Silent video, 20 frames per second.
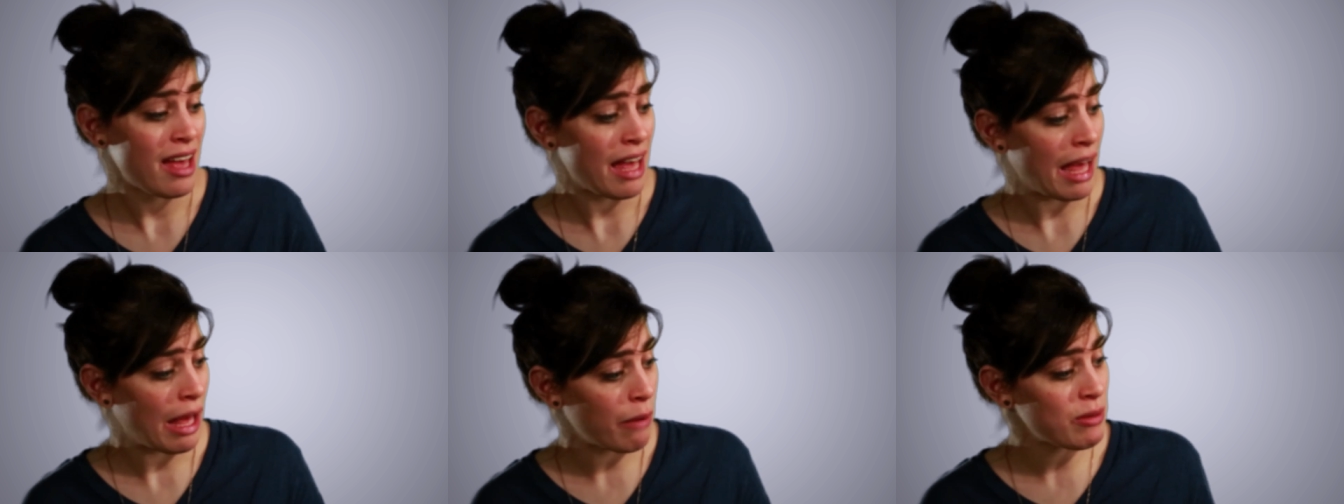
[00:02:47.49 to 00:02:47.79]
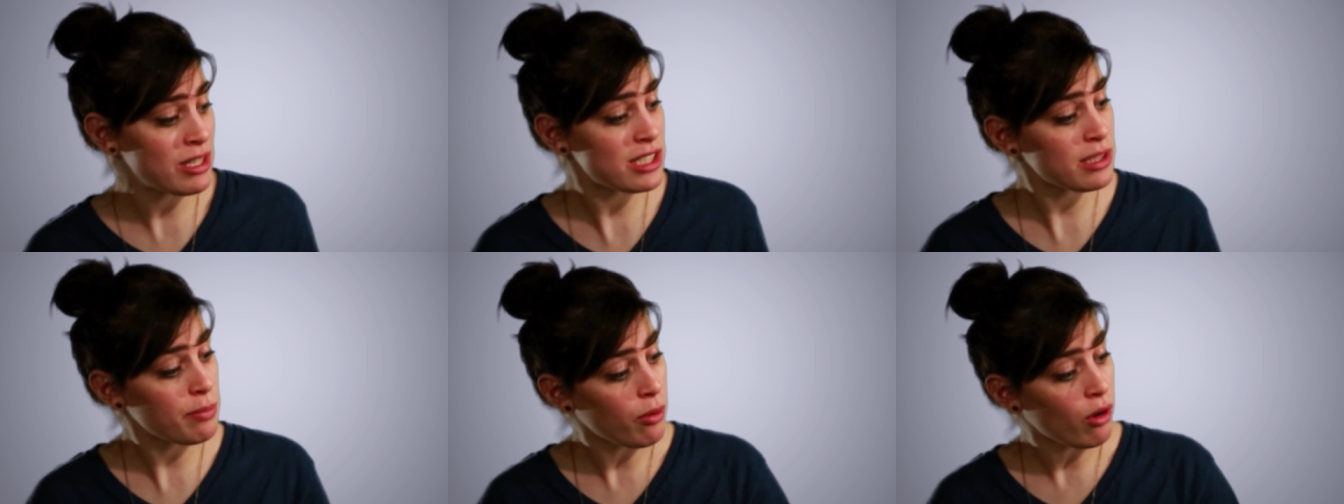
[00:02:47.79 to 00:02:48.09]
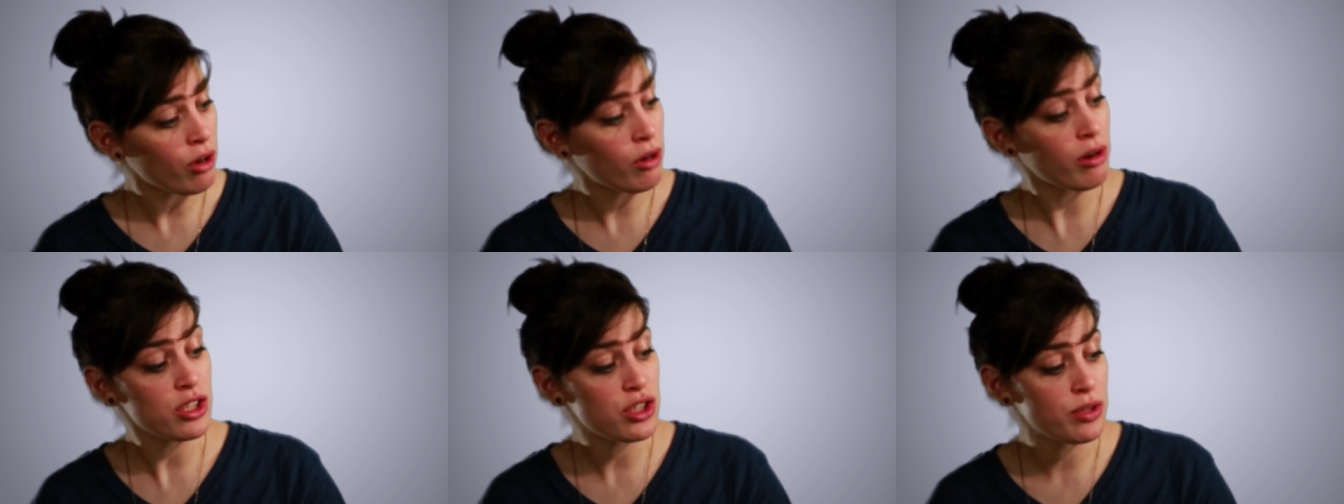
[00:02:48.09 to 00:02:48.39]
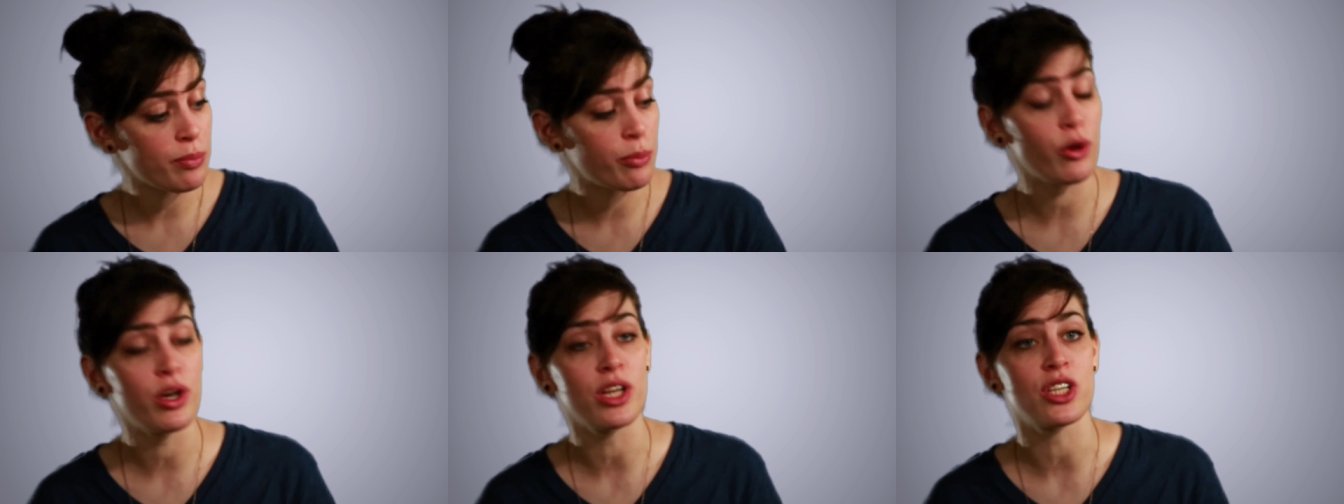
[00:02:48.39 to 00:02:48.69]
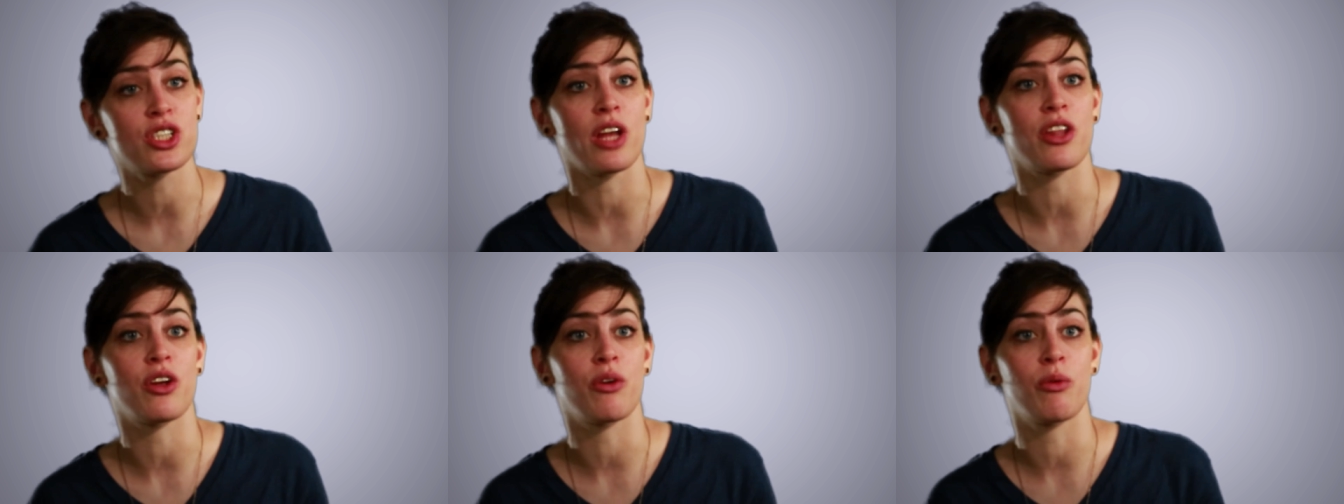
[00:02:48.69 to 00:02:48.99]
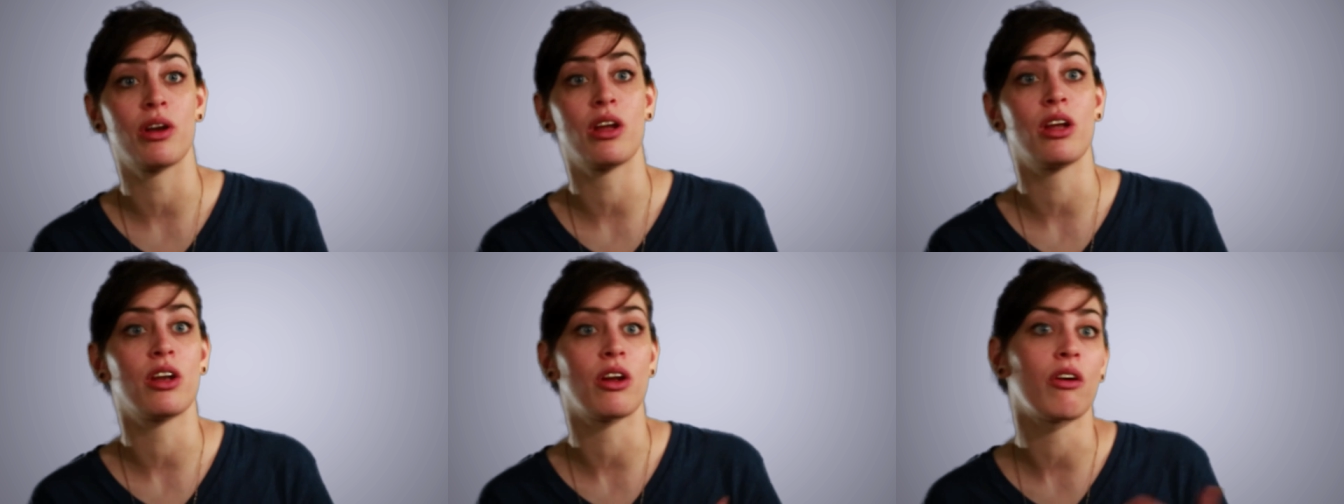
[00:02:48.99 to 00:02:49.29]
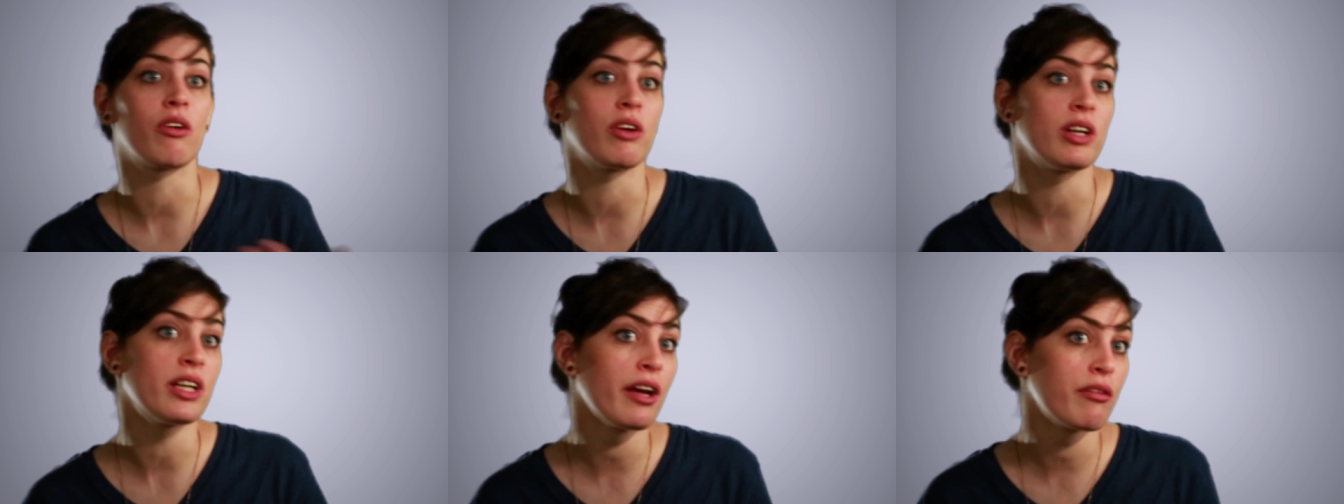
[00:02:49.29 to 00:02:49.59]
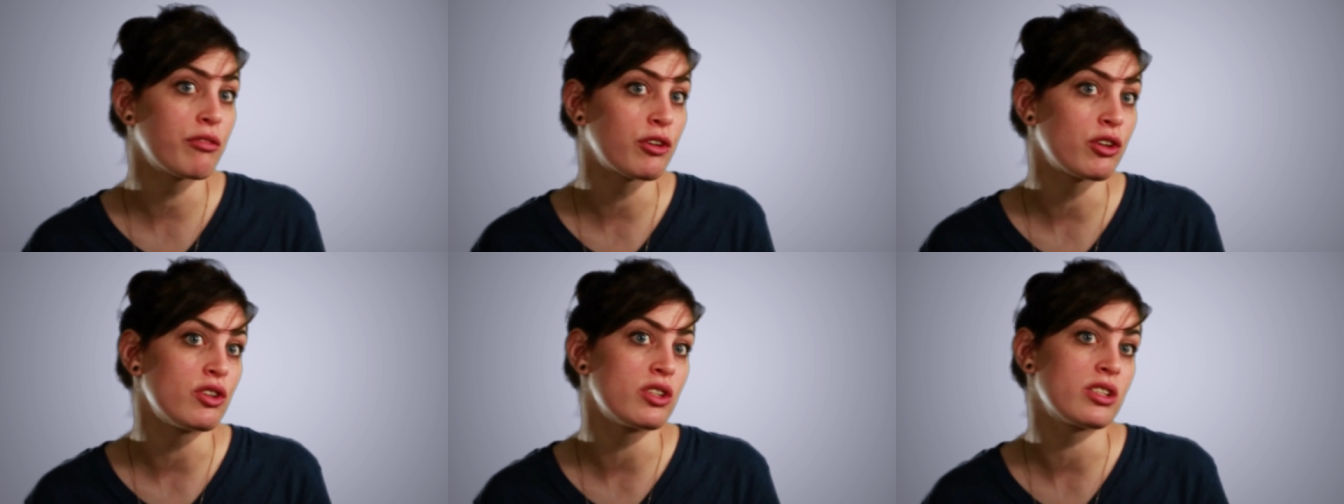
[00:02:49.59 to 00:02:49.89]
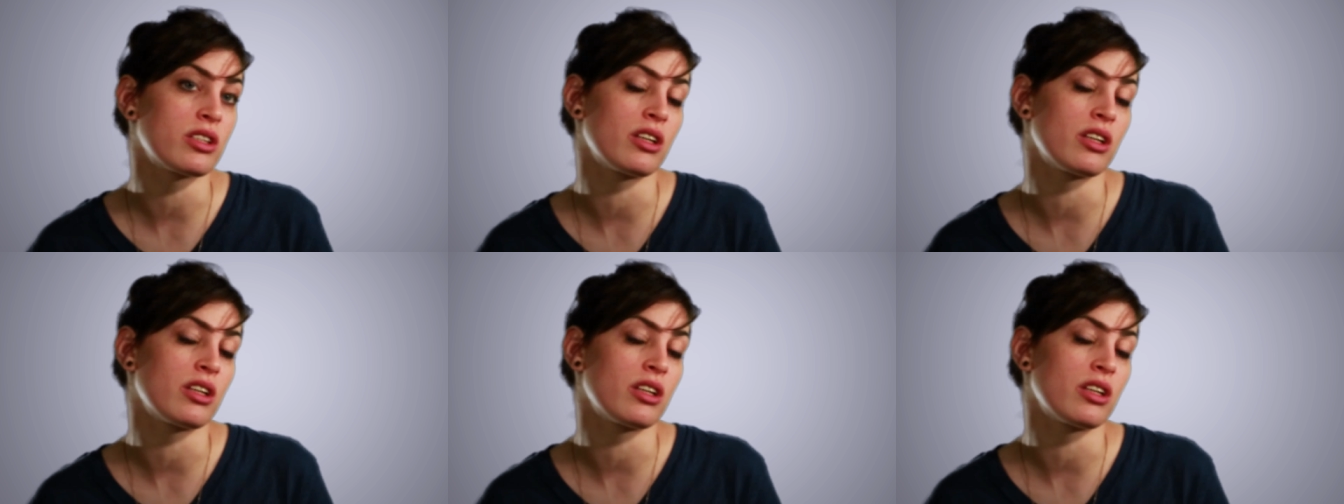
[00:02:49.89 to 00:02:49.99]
and we support, support each other in our endeavors,